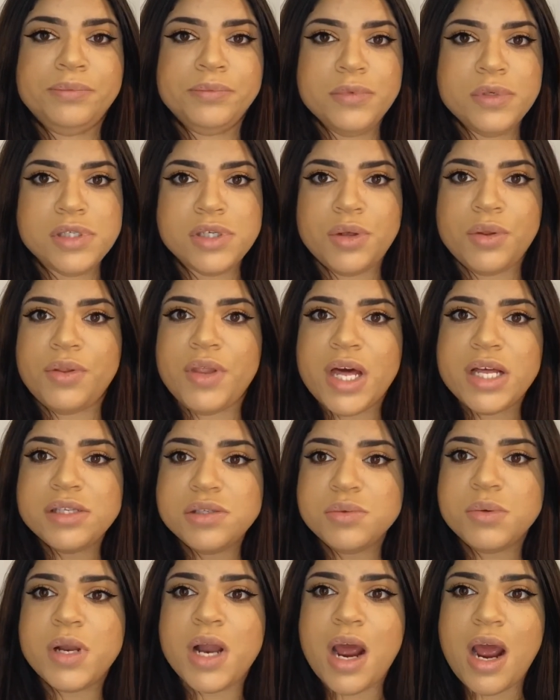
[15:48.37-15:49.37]
So that's
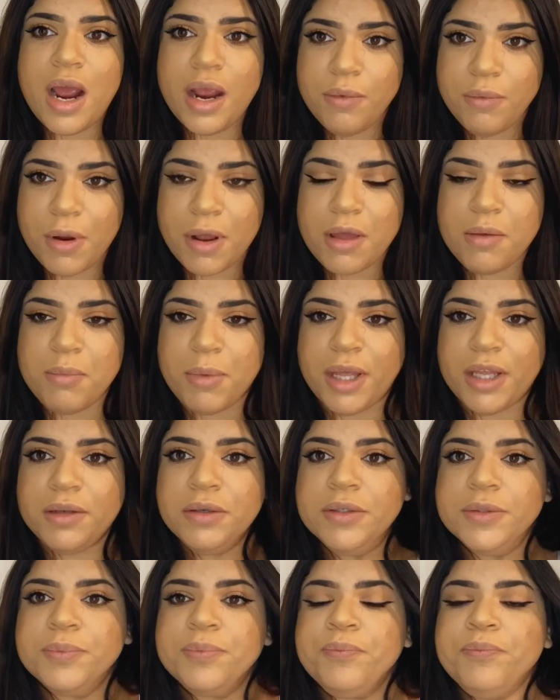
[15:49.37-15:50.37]
what I recommend.
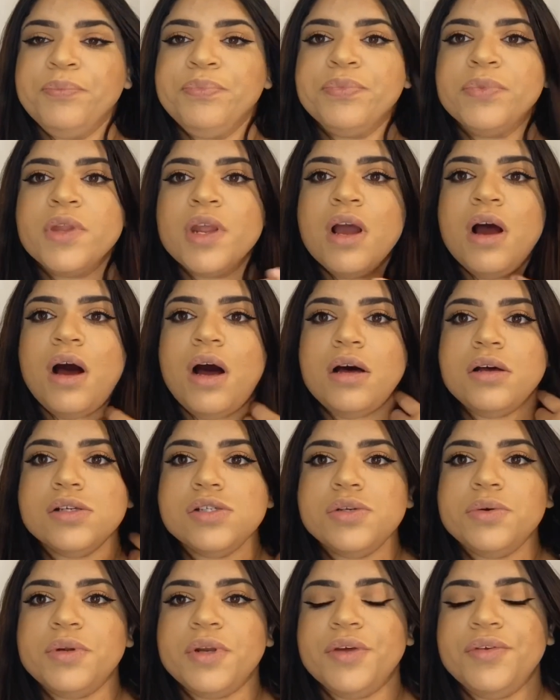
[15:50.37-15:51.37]

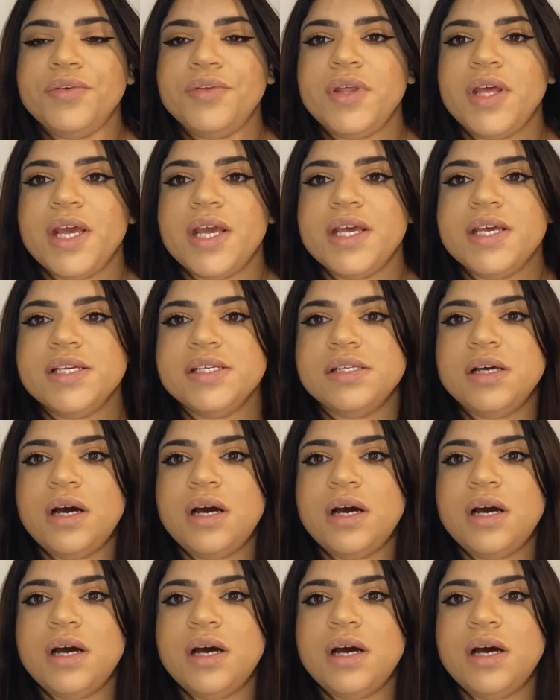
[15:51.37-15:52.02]
Also, another thing is